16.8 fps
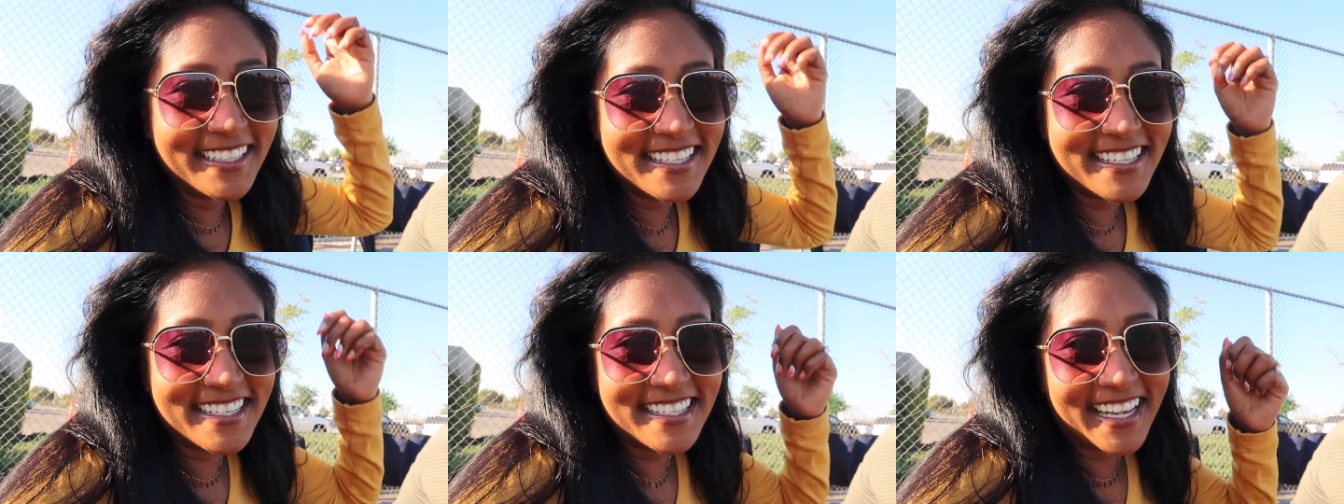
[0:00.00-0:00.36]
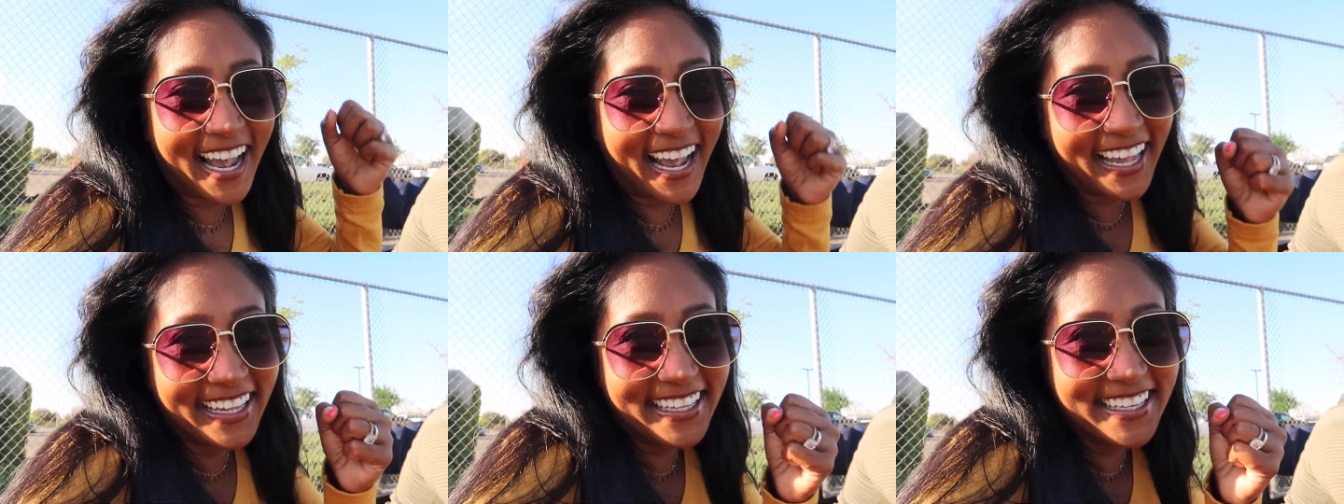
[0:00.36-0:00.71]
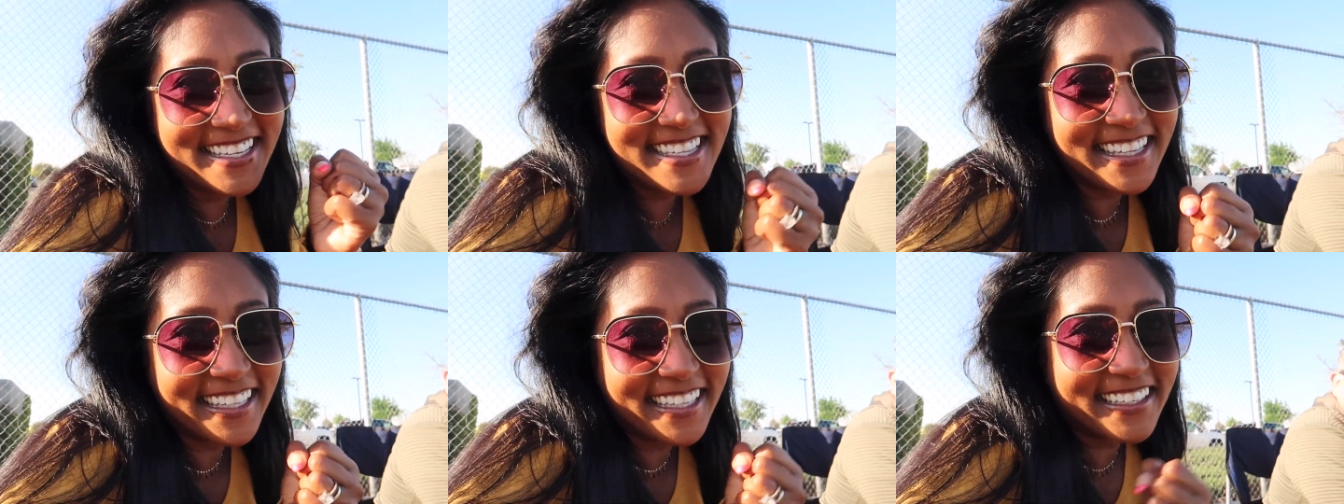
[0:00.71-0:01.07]

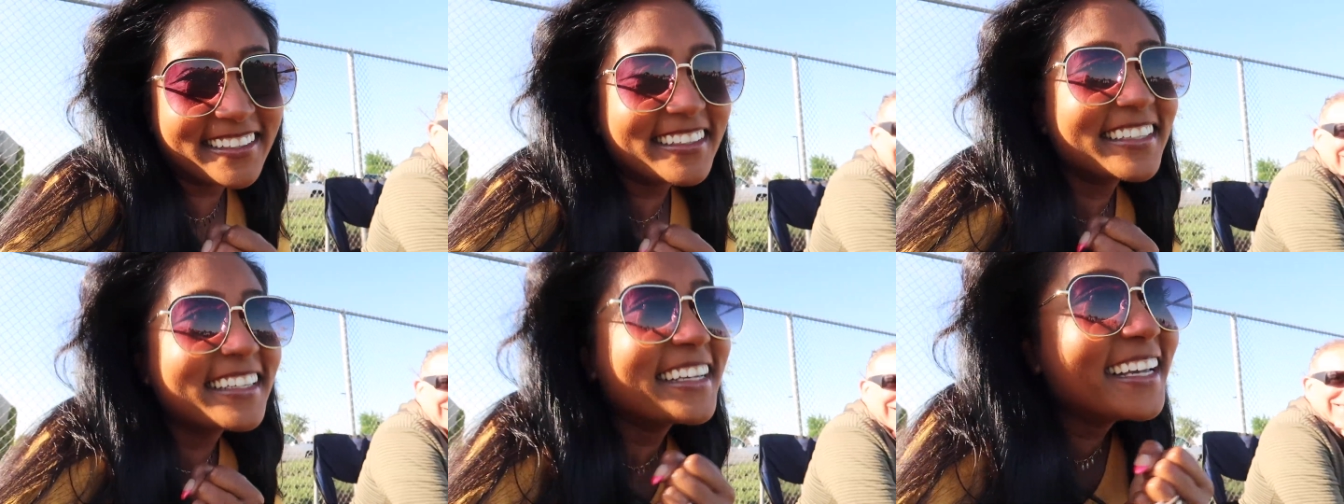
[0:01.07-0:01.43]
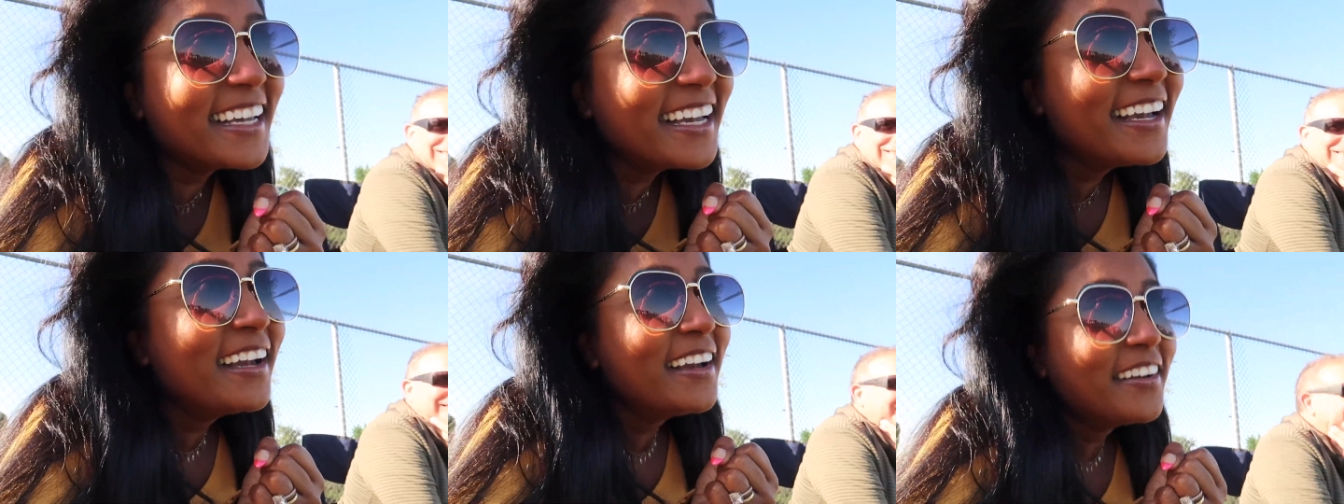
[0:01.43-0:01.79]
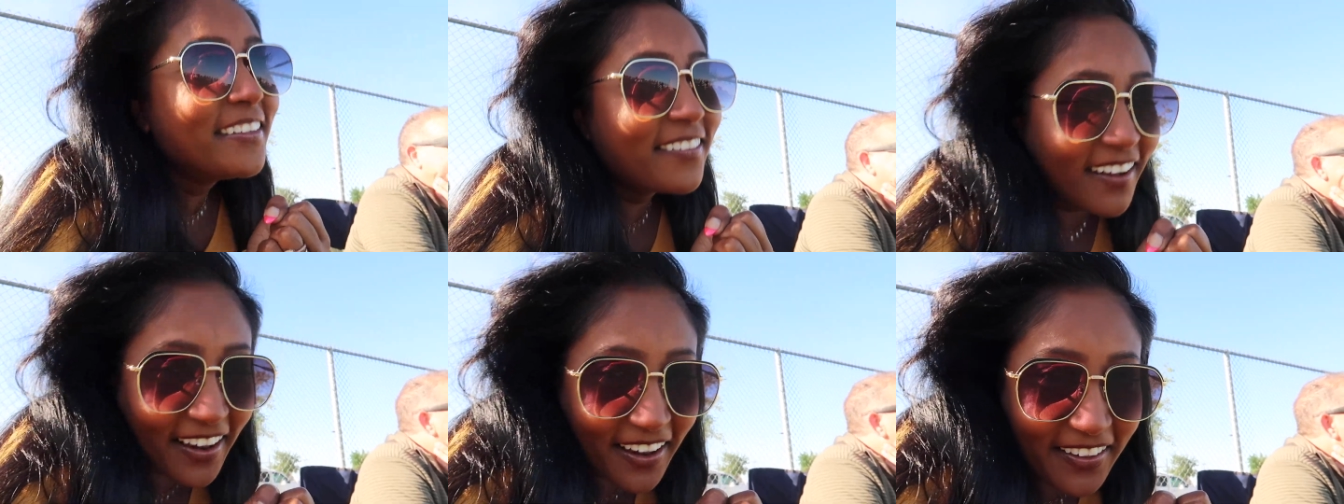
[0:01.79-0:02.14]
Silas literally
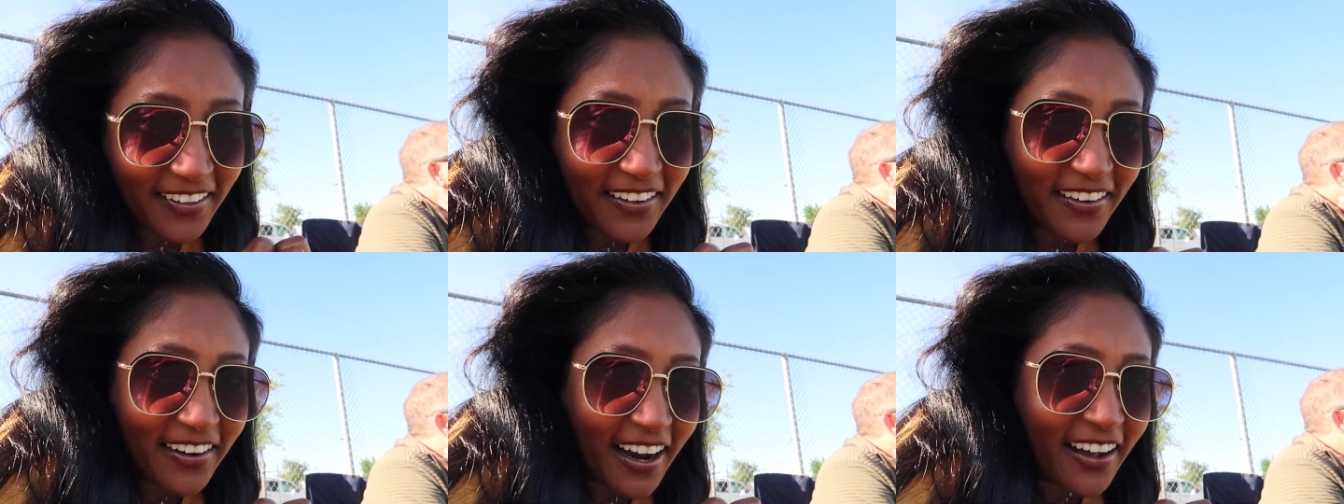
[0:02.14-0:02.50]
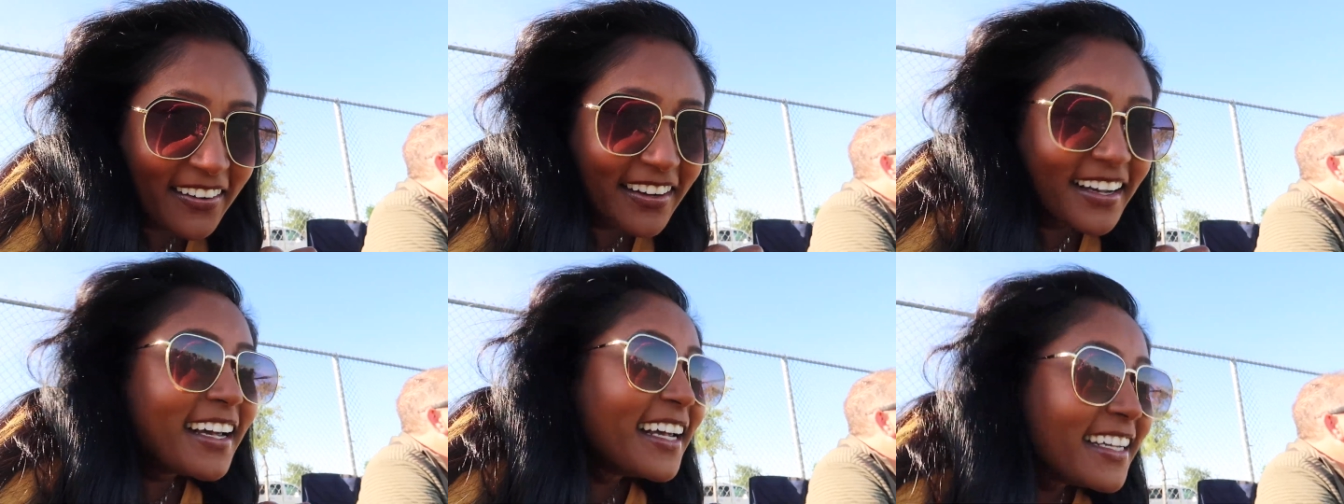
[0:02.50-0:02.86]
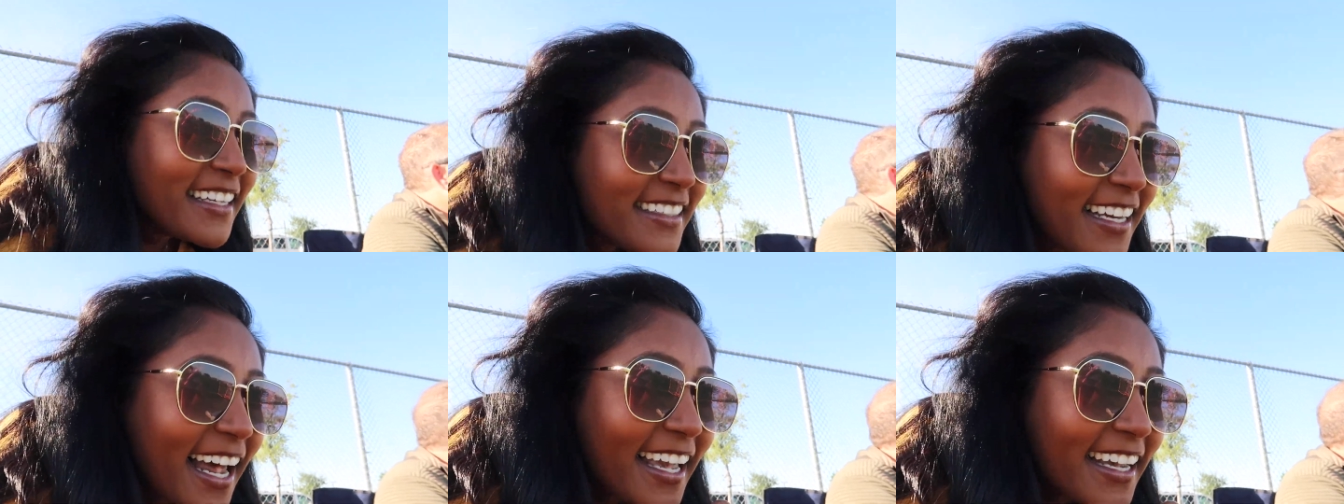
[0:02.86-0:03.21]
fell on the ground
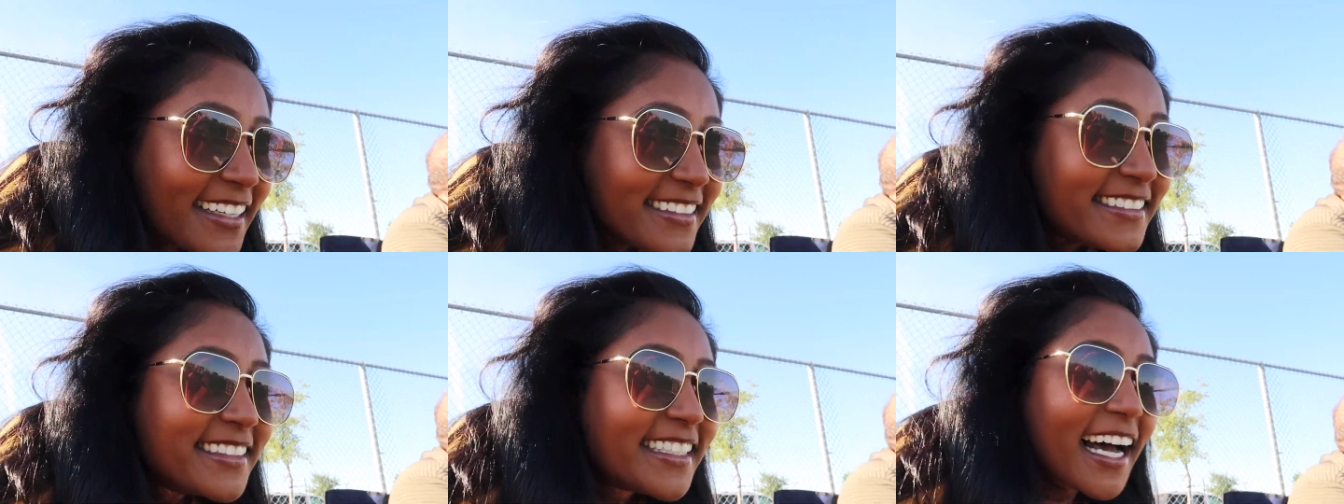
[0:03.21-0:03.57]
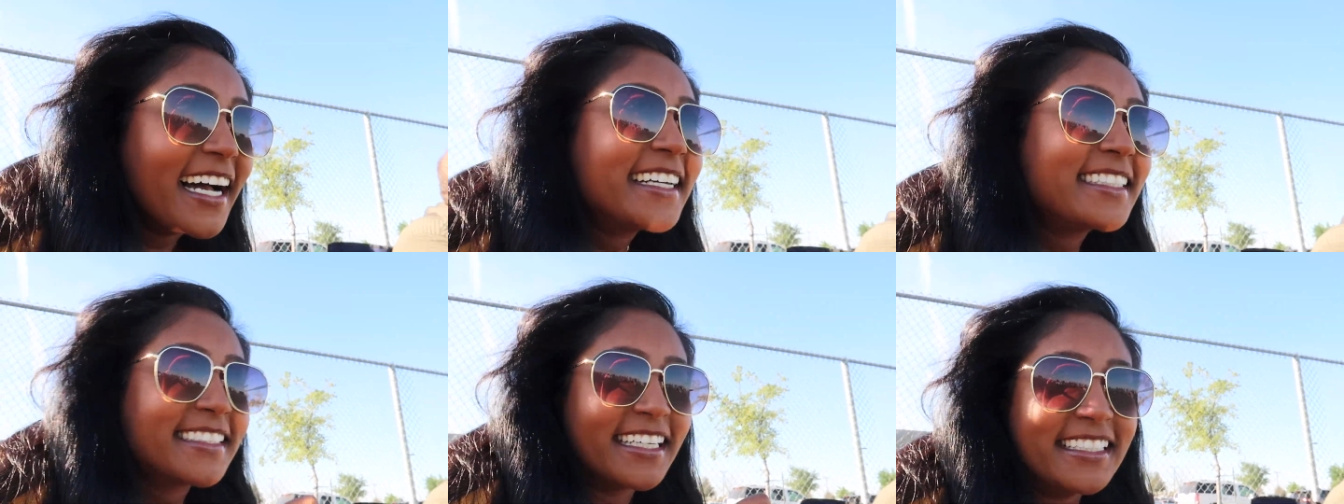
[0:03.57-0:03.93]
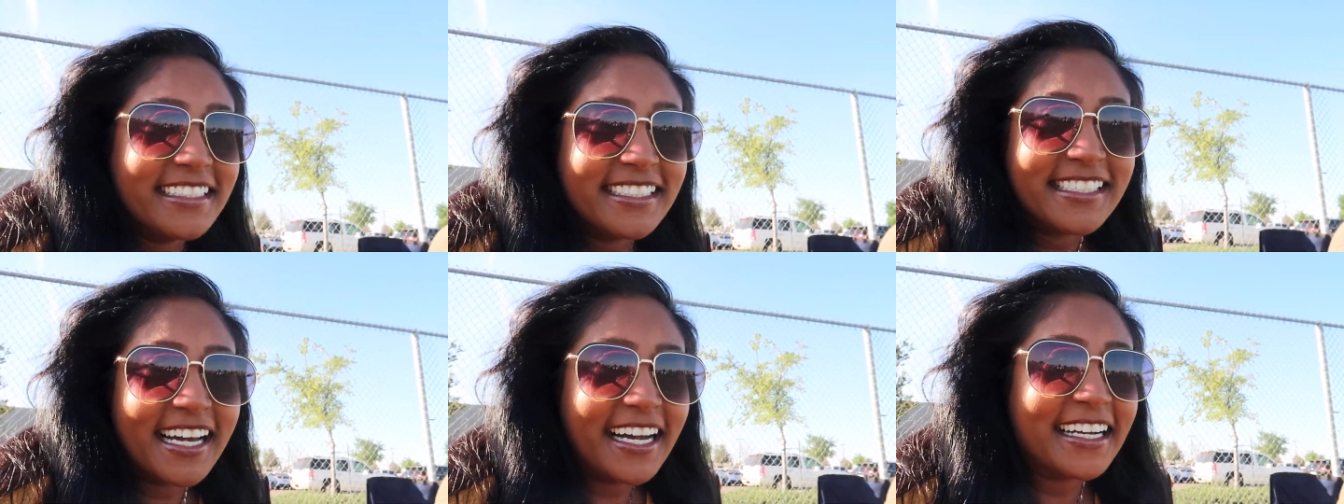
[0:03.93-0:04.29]
and like ducked
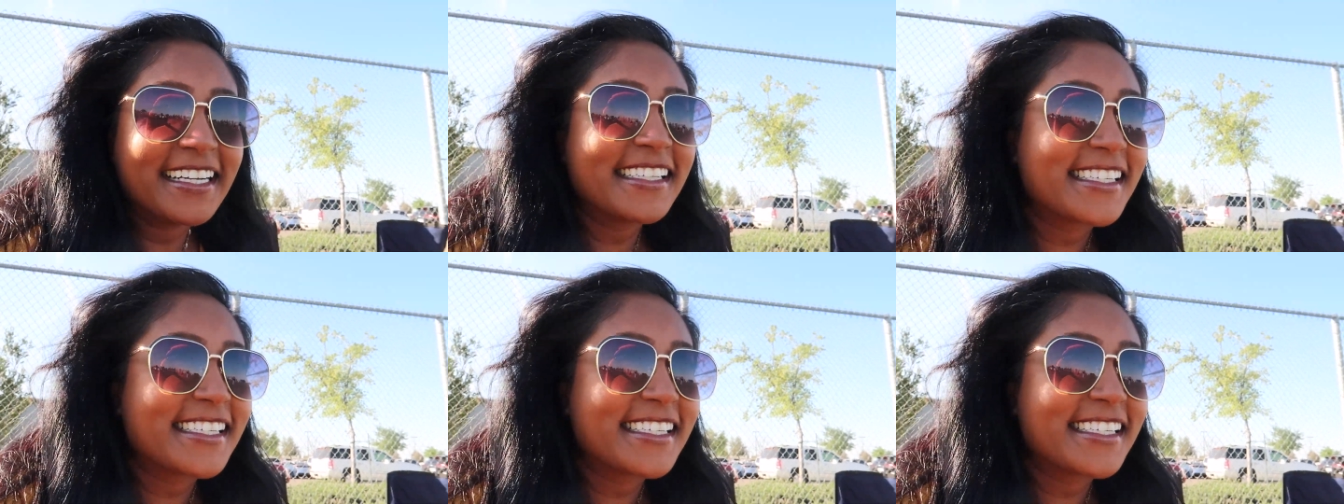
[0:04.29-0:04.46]
and tucked.